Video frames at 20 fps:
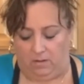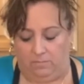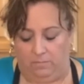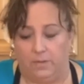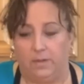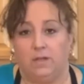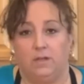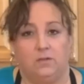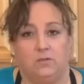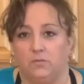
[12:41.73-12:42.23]

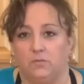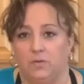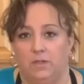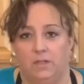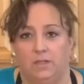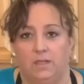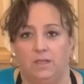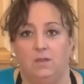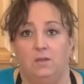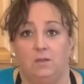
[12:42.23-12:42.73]
it's
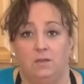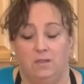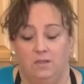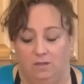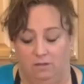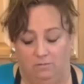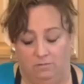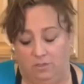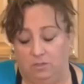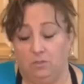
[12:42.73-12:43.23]
really, you
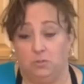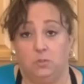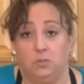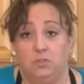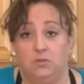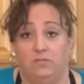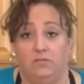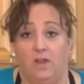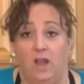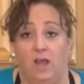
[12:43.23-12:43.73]
know, use what
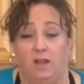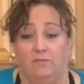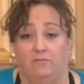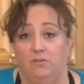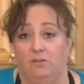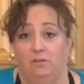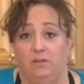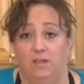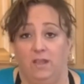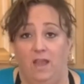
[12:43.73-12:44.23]
you've got. If
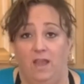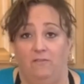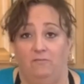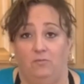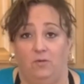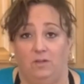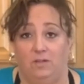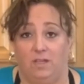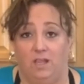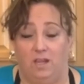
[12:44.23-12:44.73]
you only have
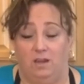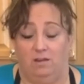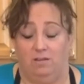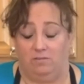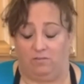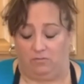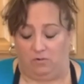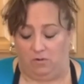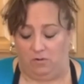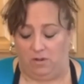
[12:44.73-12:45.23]
1 carrot,
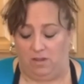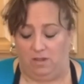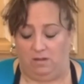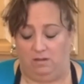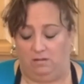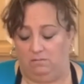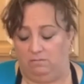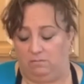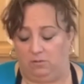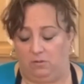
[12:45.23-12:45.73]
throw it in
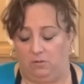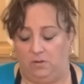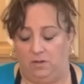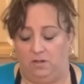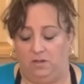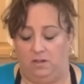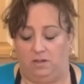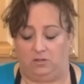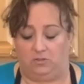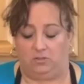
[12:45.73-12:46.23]
and throw
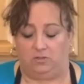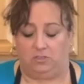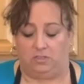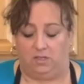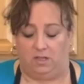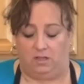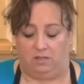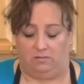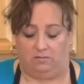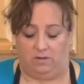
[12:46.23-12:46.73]
in extra
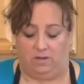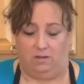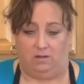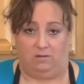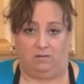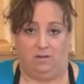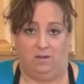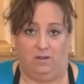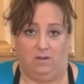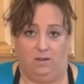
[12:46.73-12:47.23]
celery
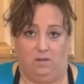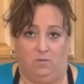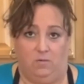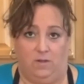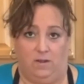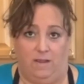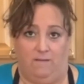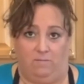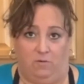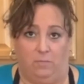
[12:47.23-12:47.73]
or
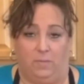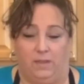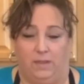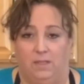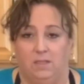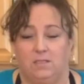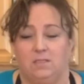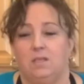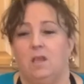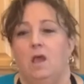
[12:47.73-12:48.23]
whatever. But
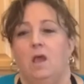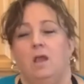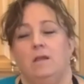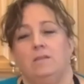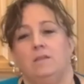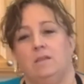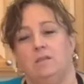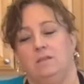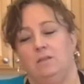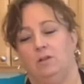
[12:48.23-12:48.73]
this,
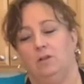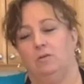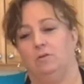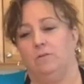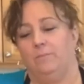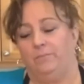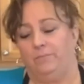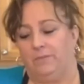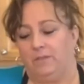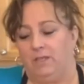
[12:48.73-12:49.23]
you
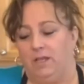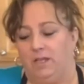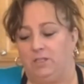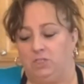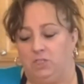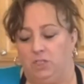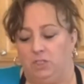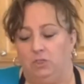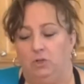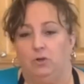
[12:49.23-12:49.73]
know,
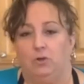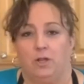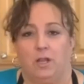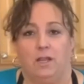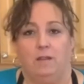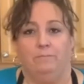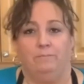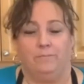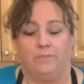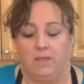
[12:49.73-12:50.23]

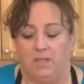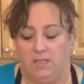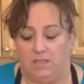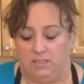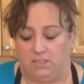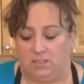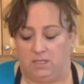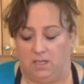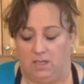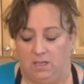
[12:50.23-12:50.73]
cacciatore
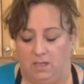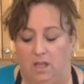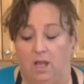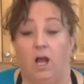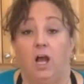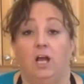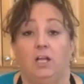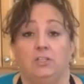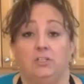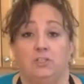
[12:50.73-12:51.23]
is a
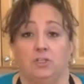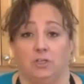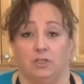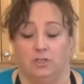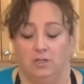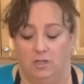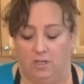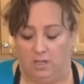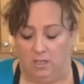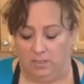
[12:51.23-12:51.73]
hunter.
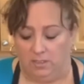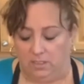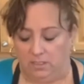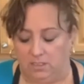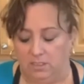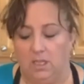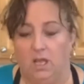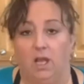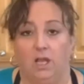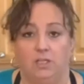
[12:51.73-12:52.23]
This
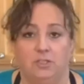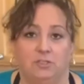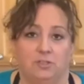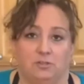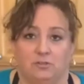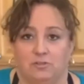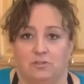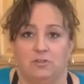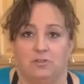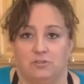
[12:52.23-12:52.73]
is a
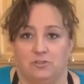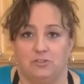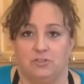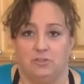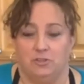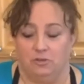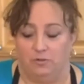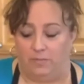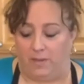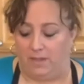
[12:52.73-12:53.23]
hunter's
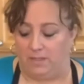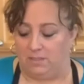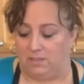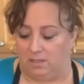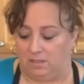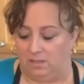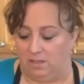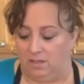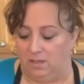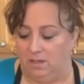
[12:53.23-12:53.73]
stew,
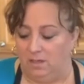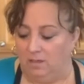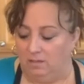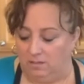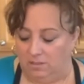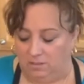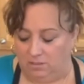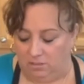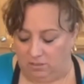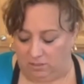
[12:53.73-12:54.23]
basically.
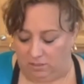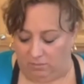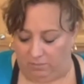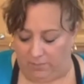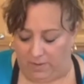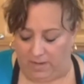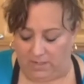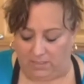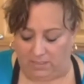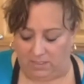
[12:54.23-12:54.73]
You took your
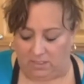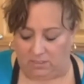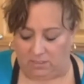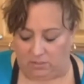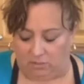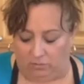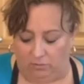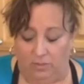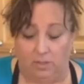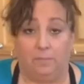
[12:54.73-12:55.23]
basics,
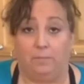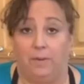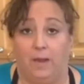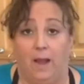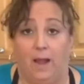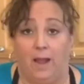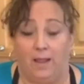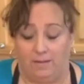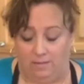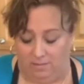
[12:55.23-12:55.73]
threw it in a
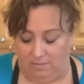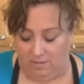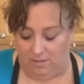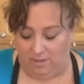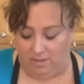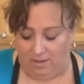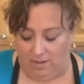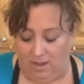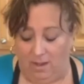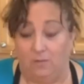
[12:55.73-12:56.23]
pot,
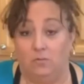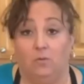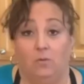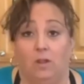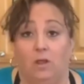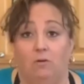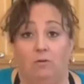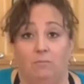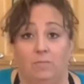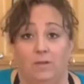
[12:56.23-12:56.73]
and
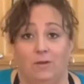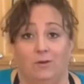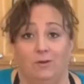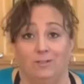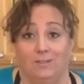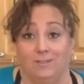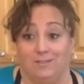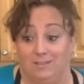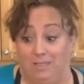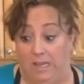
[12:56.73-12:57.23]
lo and
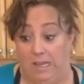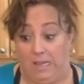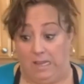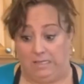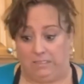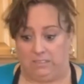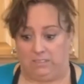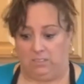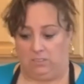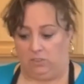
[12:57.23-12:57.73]
behold, it
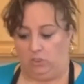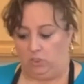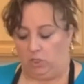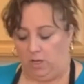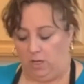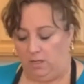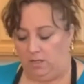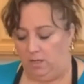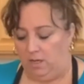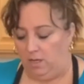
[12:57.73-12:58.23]
tasted
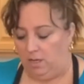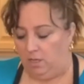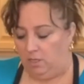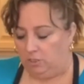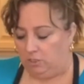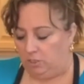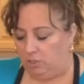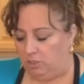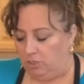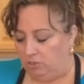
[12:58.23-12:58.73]
great.
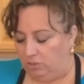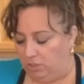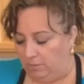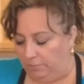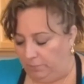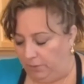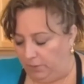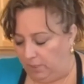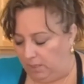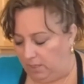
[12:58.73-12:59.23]
So you
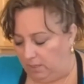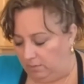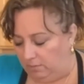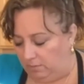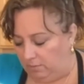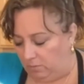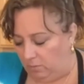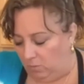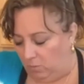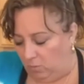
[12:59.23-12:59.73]
can put in
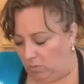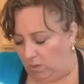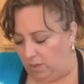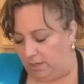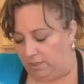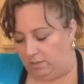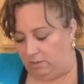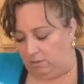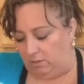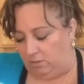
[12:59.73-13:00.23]

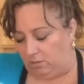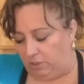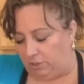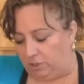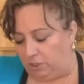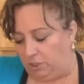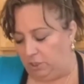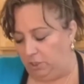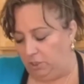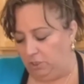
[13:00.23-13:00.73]
1 or
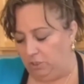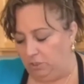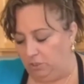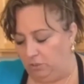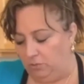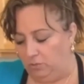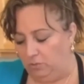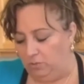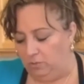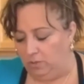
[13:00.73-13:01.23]

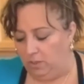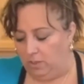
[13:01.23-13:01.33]
2